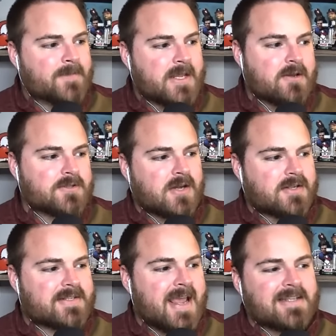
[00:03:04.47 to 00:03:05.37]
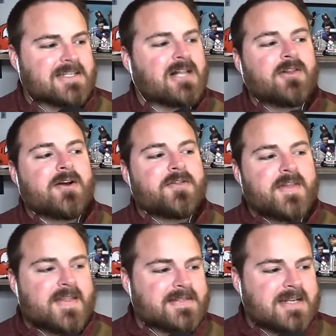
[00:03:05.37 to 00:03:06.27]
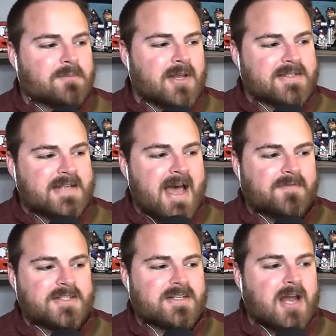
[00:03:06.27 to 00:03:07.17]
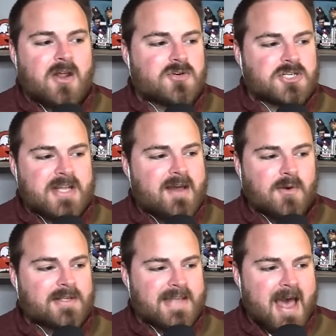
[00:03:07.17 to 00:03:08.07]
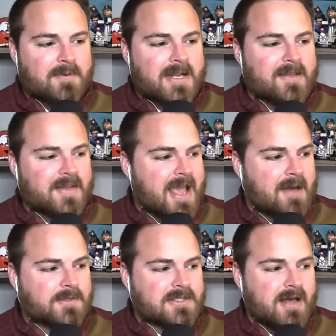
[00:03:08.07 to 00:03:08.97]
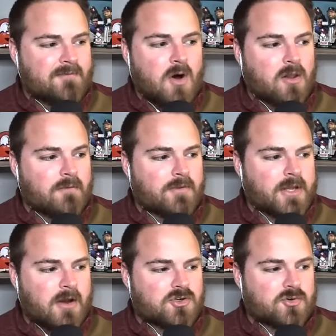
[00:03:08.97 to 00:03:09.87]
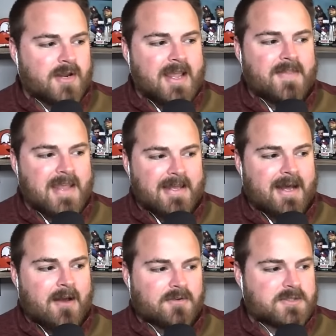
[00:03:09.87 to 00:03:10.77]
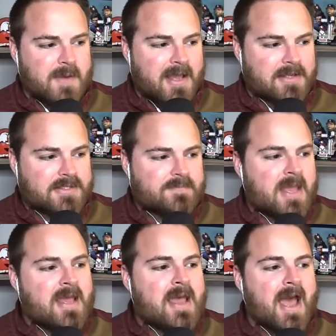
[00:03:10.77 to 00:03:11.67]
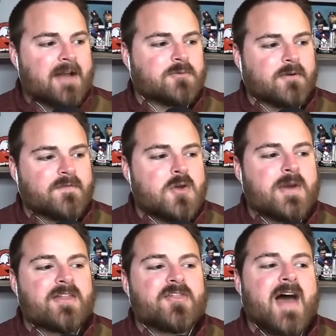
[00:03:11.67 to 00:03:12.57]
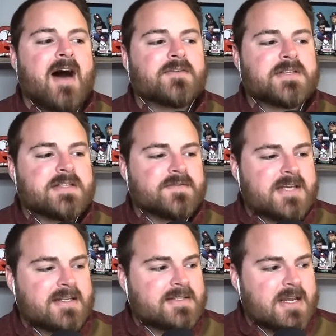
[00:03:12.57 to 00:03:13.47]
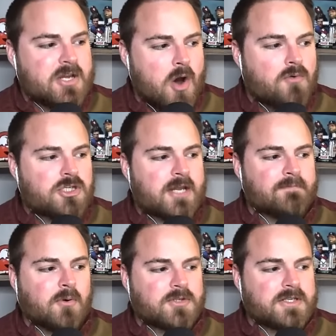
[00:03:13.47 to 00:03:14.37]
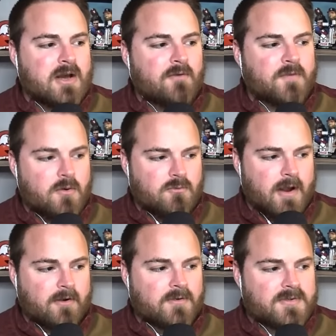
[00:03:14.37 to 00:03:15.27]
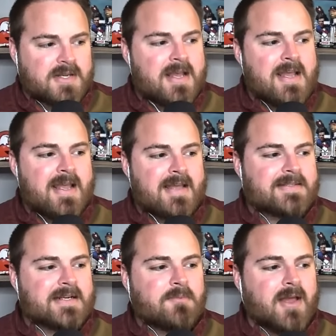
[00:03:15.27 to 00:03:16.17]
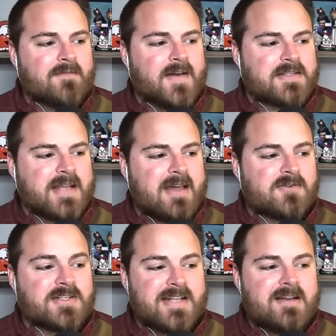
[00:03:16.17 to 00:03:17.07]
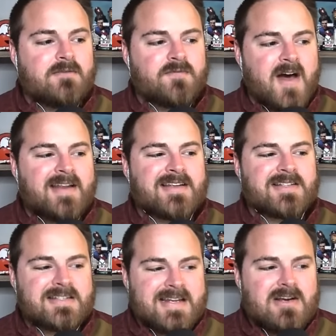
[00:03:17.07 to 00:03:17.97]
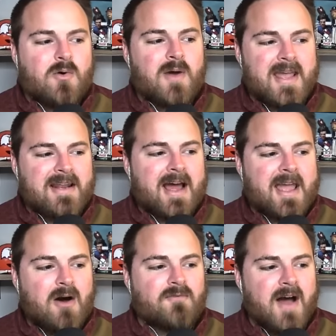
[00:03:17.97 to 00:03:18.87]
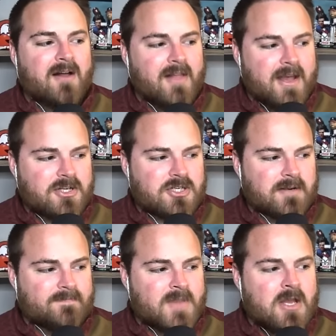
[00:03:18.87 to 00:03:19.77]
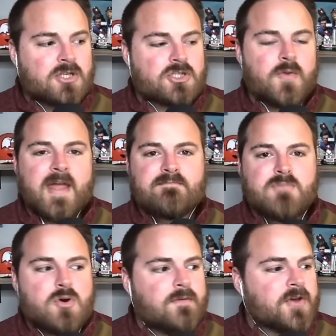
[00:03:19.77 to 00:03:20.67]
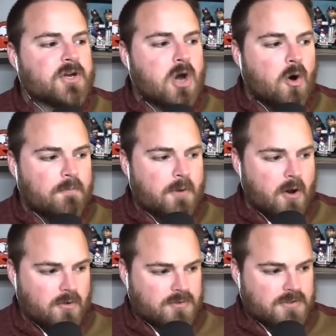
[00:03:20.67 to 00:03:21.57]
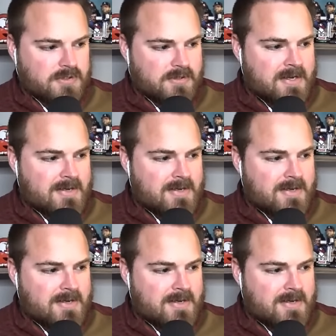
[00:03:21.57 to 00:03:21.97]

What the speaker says: He goes on to say, it is clear that the NCAA staff does not understand what is happening at the campus level all over the country in the NIL space. After reviewing thousands of Tennessee coach and personnel phone records, NCAA investigators didn't find a single NIL violation, so they moved the goalpost.